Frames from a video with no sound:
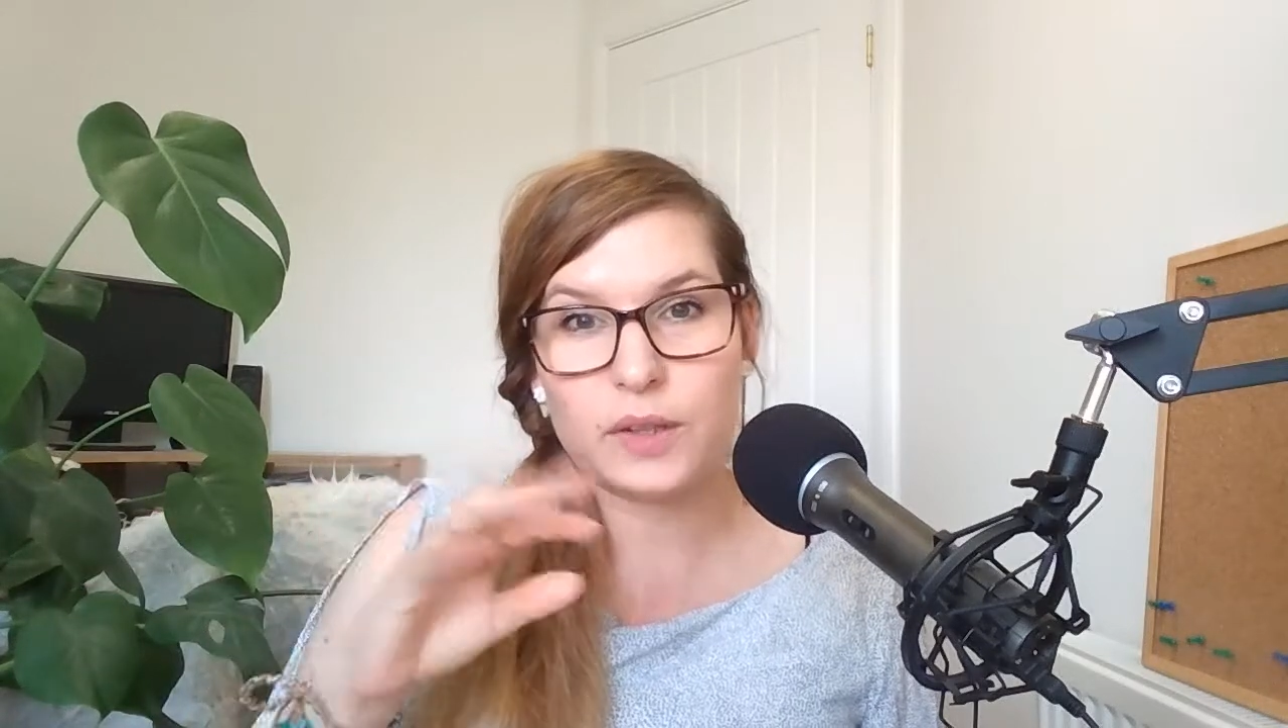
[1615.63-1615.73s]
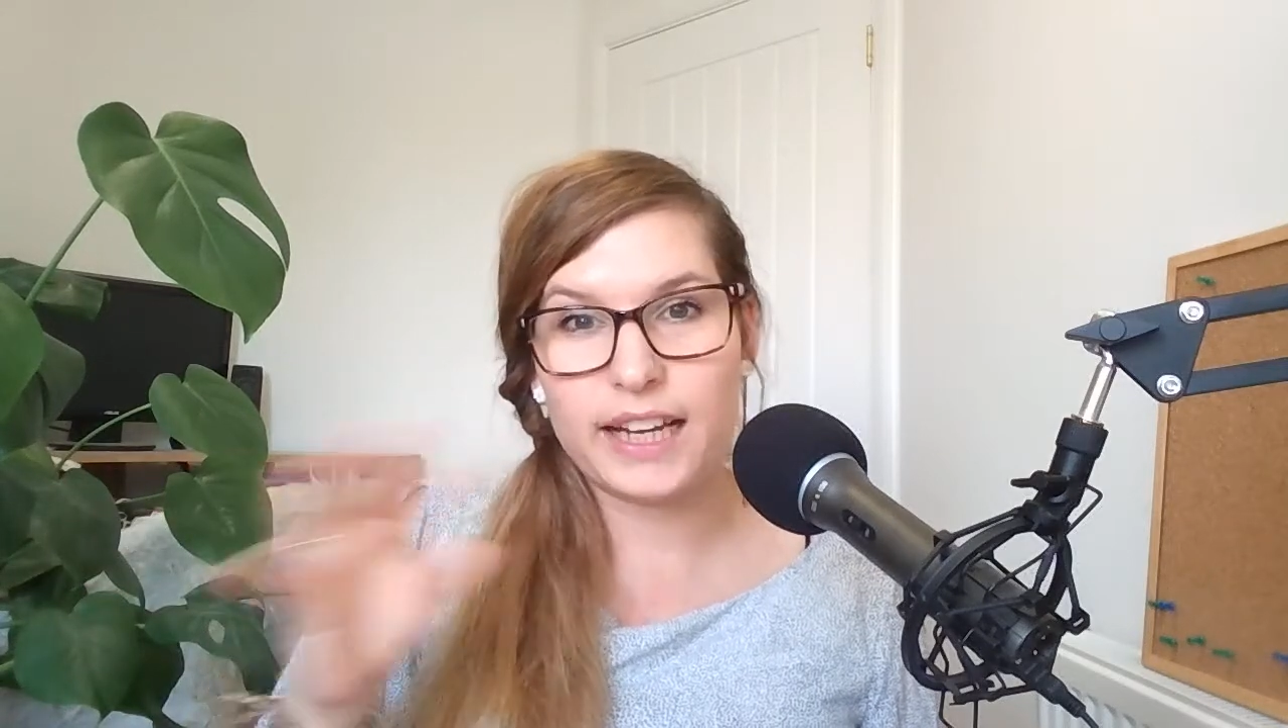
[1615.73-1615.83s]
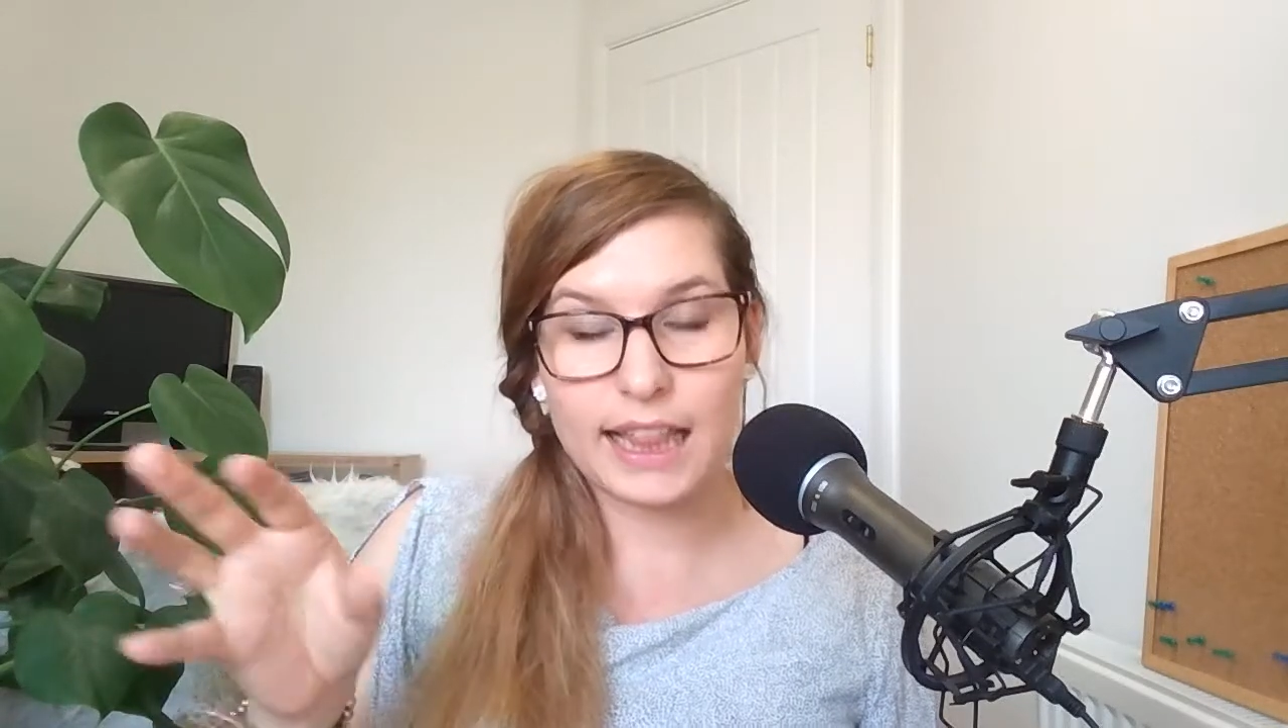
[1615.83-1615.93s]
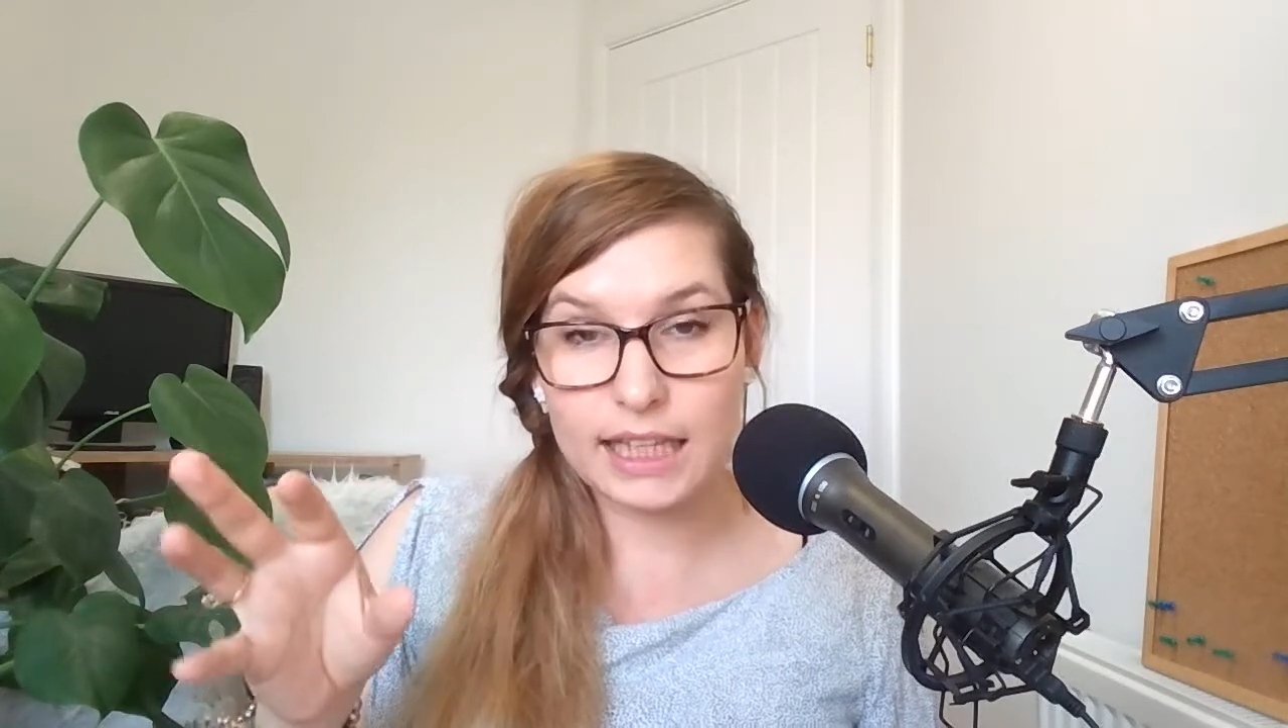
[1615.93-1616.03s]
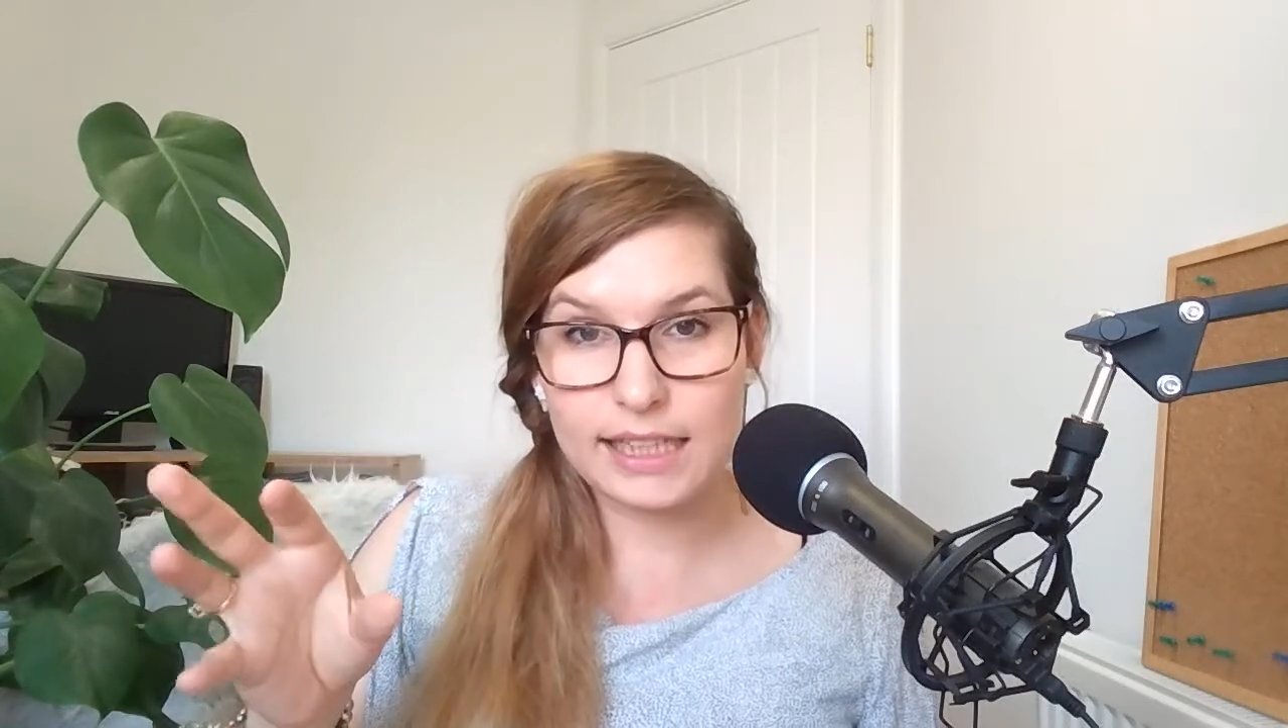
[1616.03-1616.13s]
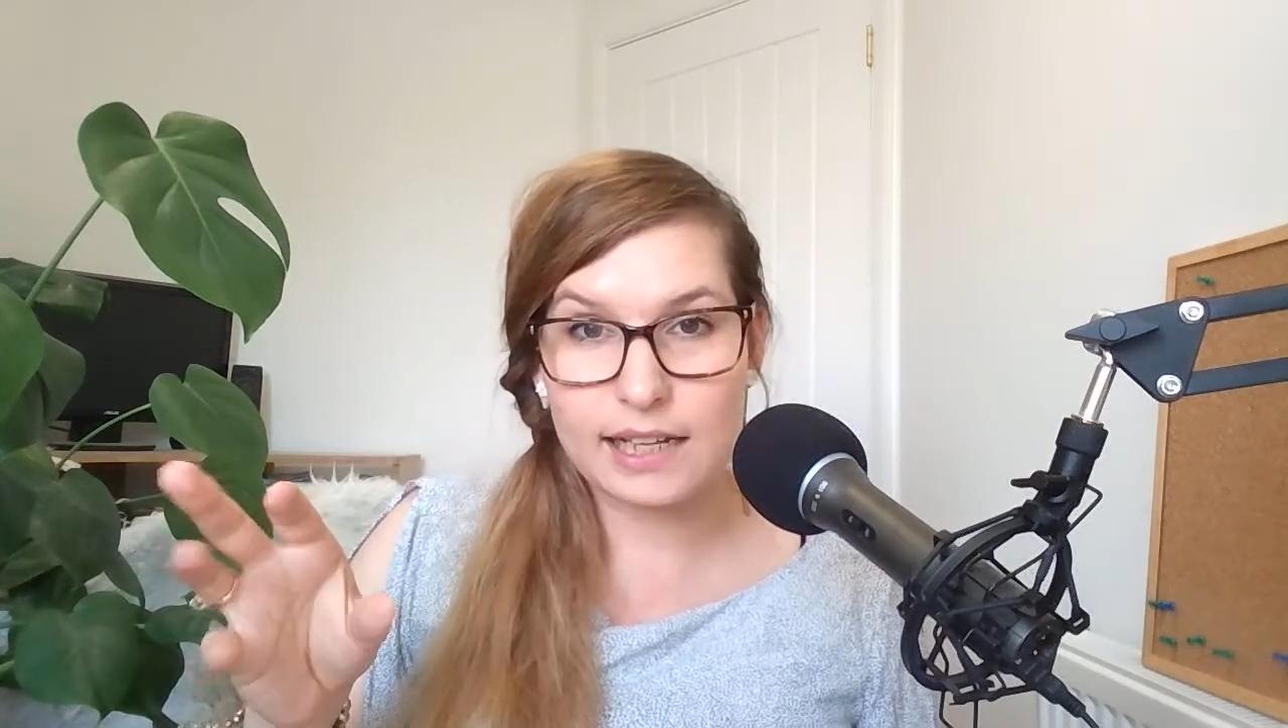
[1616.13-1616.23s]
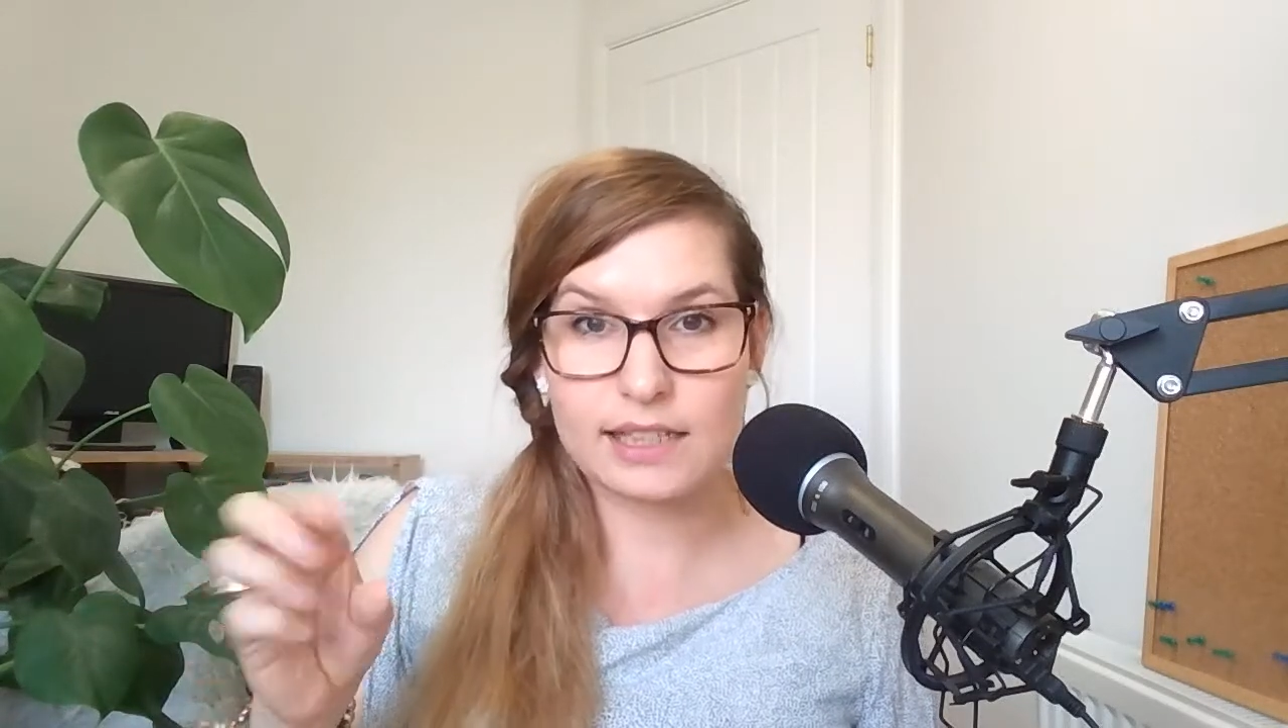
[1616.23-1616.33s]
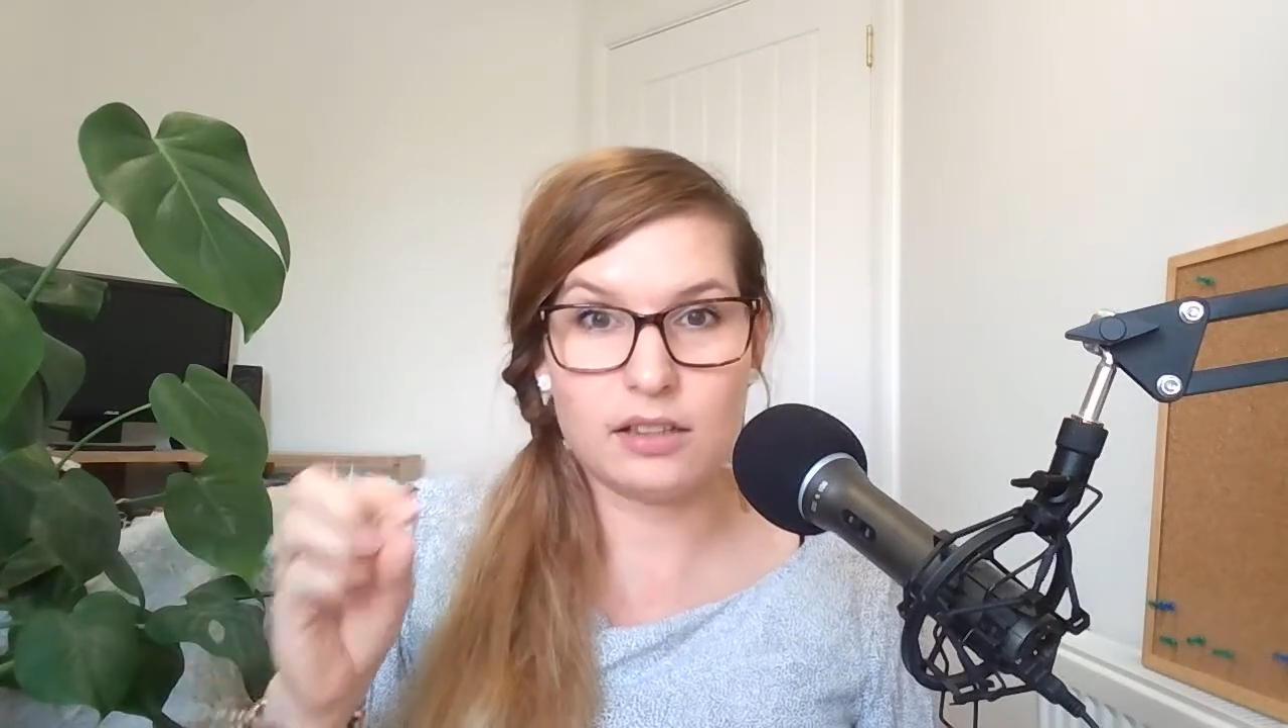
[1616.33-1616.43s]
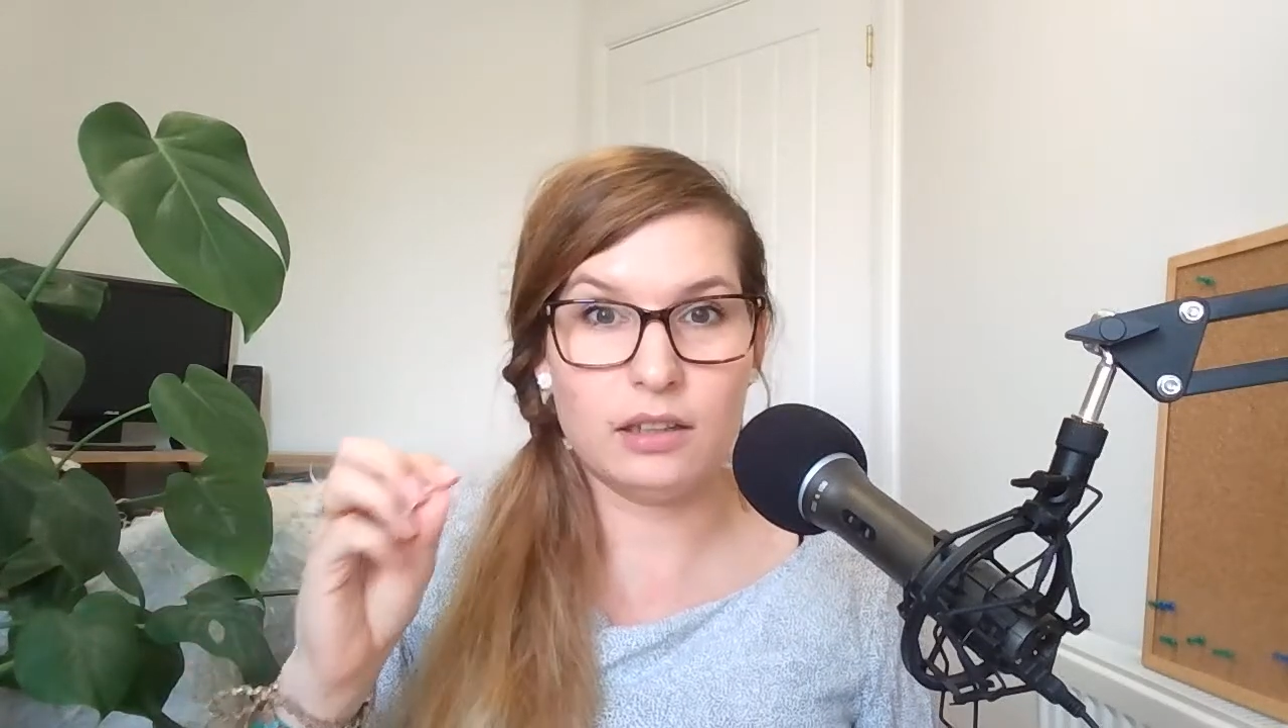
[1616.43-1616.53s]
anything technical,